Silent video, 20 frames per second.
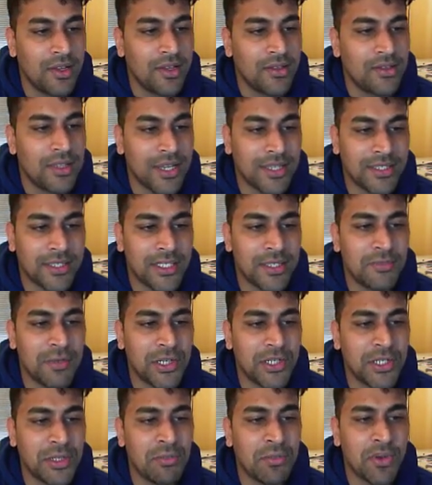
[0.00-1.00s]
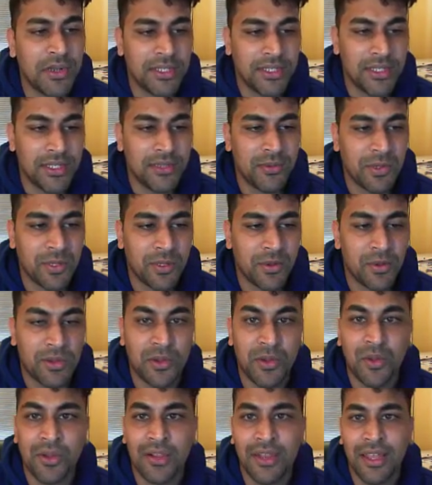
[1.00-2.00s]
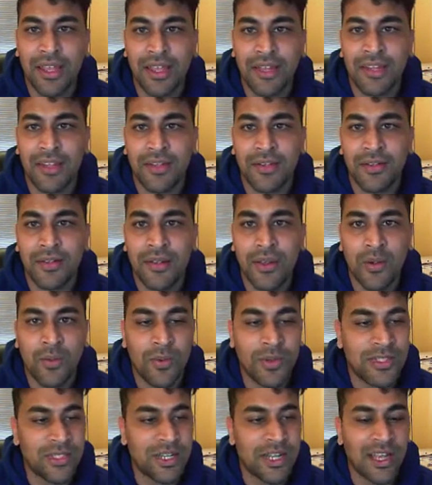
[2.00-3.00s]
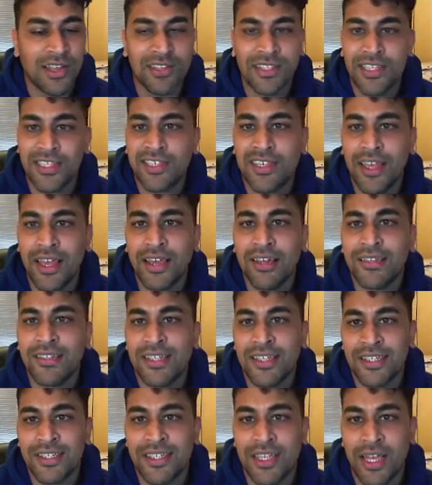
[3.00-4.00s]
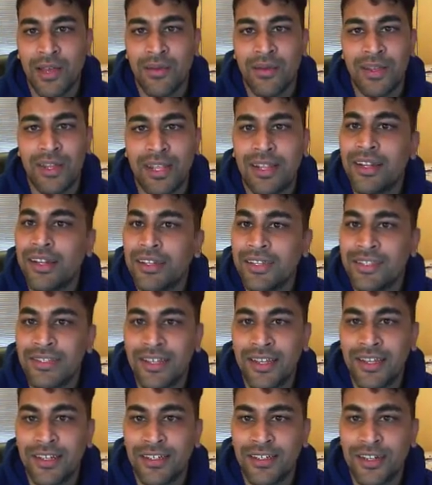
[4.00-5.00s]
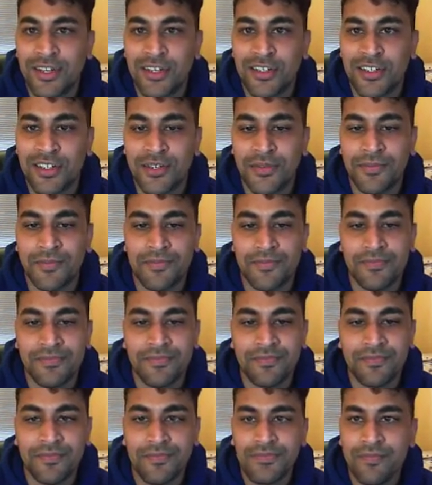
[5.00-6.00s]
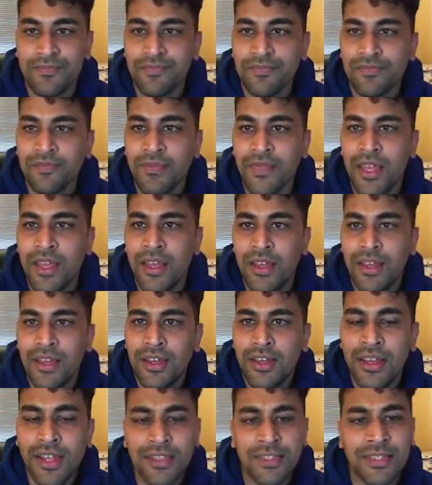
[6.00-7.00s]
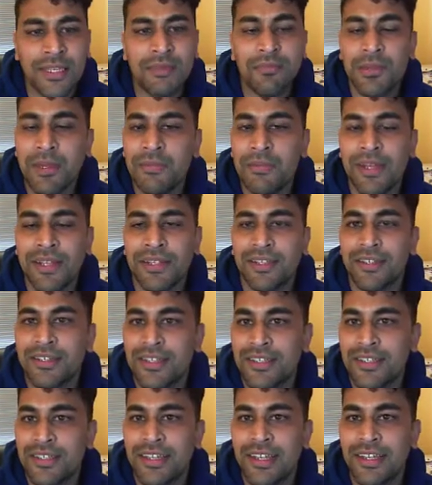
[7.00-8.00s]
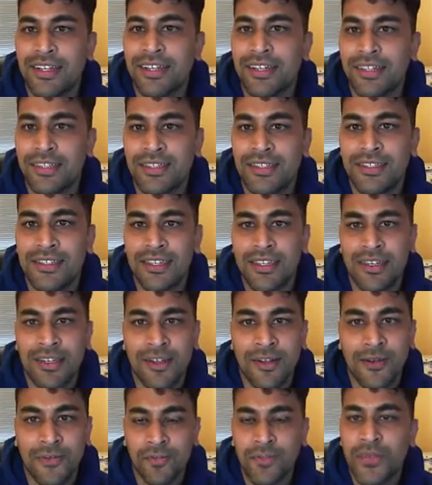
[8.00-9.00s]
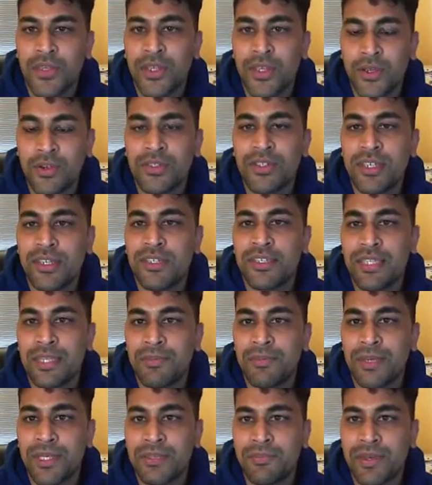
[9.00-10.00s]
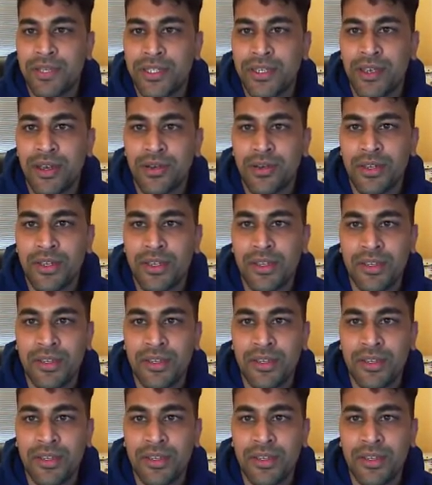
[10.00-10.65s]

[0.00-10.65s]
There is a special pointer to a node called head, which allows us to access our linked list data structure. Let's implement this linked list using C++ code.